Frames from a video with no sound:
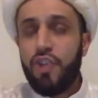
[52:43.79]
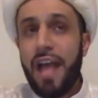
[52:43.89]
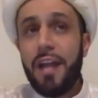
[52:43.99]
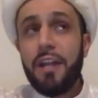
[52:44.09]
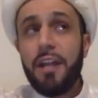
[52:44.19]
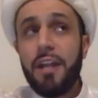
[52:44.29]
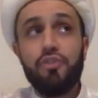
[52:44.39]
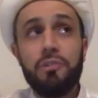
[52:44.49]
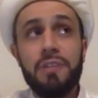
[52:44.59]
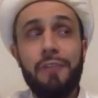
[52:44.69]
Jahannam
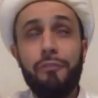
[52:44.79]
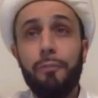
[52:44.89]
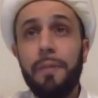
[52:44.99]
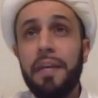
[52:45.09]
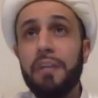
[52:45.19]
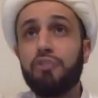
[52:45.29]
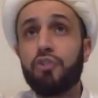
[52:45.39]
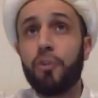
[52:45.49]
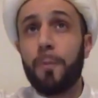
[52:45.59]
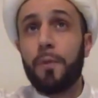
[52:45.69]
should never be
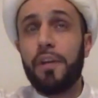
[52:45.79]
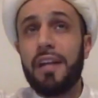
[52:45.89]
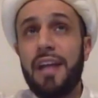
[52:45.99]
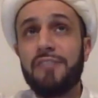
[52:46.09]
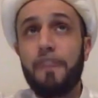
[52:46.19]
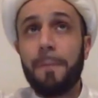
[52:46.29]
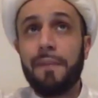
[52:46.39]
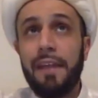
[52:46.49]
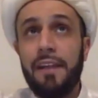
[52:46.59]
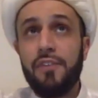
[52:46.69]
interpreted as a
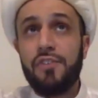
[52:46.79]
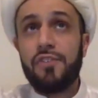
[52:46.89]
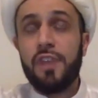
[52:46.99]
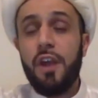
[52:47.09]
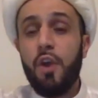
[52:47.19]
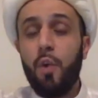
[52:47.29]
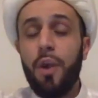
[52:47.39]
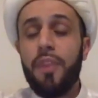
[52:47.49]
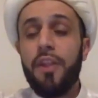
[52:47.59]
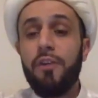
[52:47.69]
place
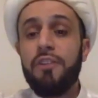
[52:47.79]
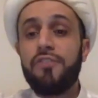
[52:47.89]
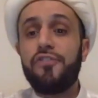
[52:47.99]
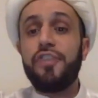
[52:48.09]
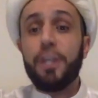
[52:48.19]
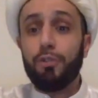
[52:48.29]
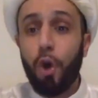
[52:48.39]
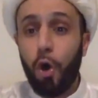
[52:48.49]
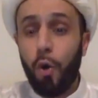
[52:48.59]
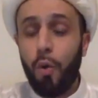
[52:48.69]
where there is
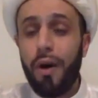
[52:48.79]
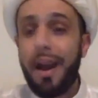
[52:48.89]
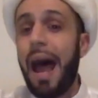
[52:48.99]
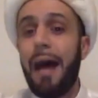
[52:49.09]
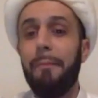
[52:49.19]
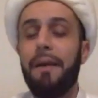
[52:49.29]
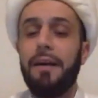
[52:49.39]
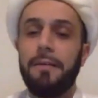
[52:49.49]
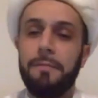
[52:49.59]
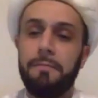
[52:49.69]
zero rahmah.